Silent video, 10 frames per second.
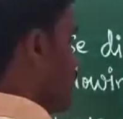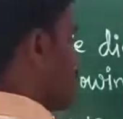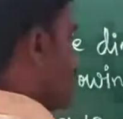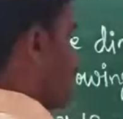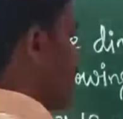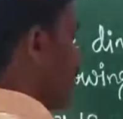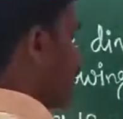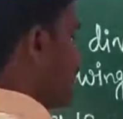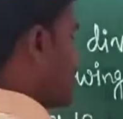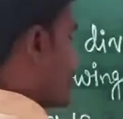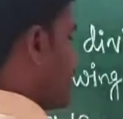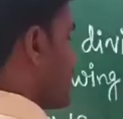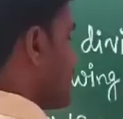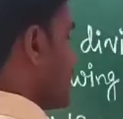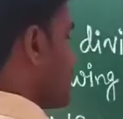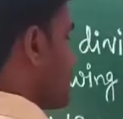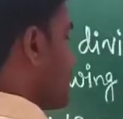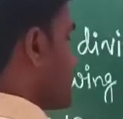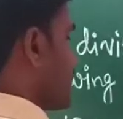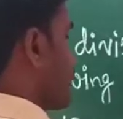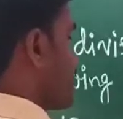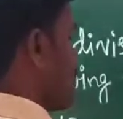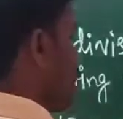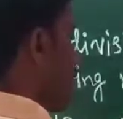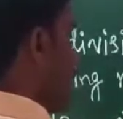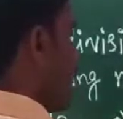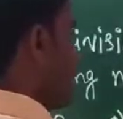Sum of its digits is divisible by